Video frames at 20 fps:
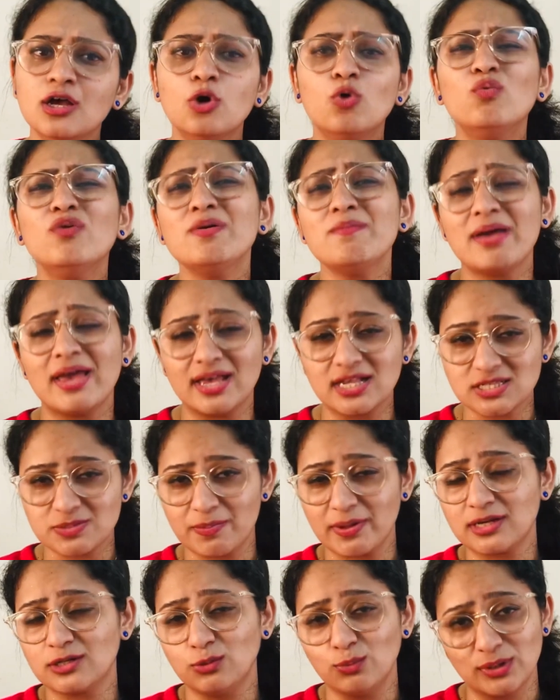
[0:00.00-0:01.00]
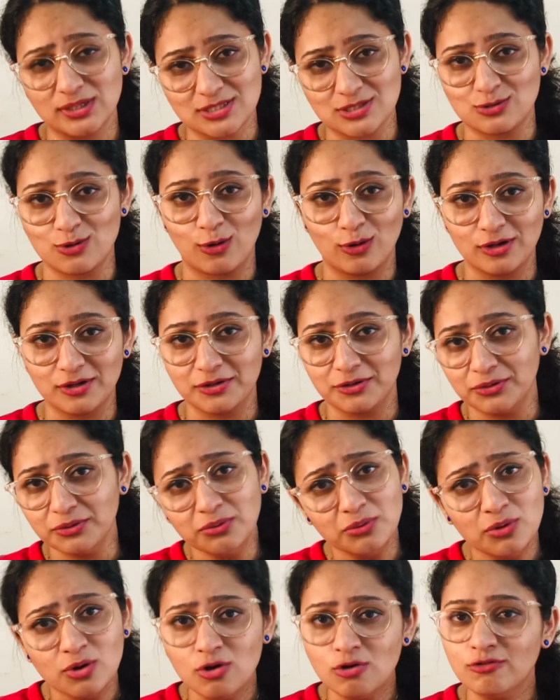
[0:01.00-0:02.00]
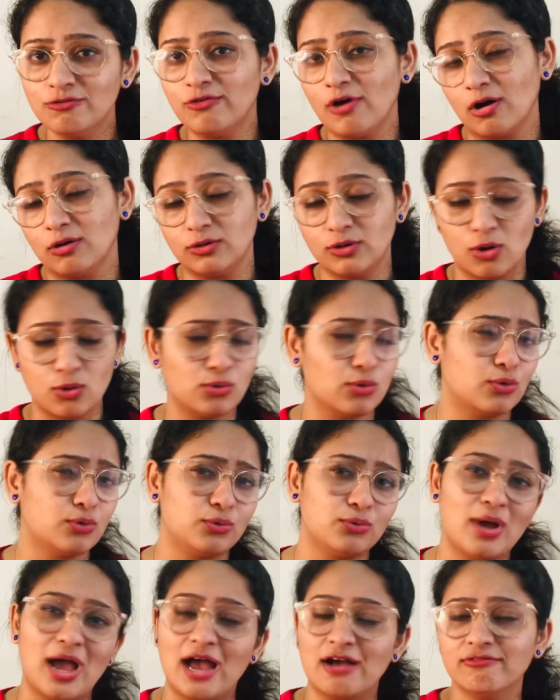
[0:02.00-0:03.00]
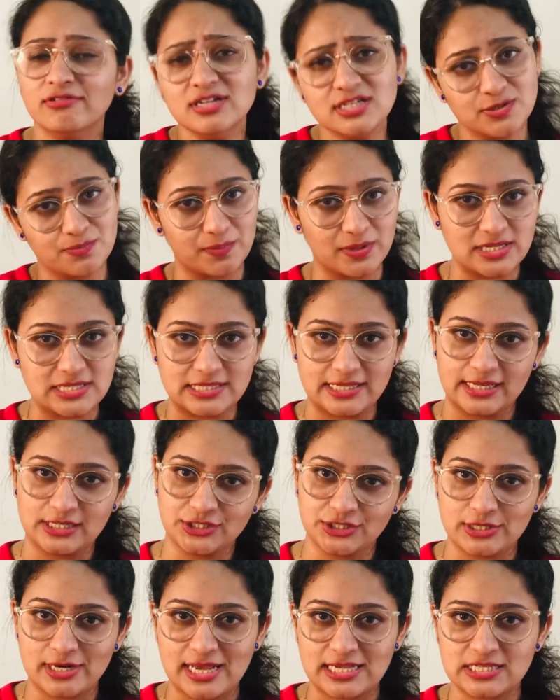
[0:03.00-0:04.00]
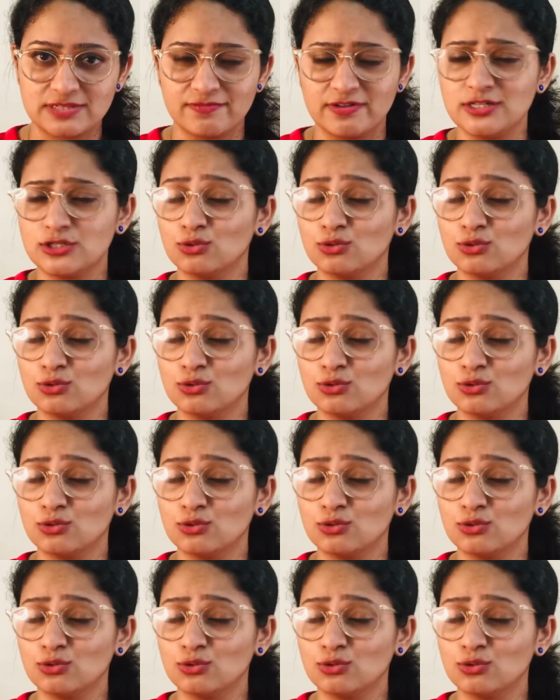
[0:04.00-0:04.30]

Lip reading: we may expect US dollar to fall down or to have a depreciation as well.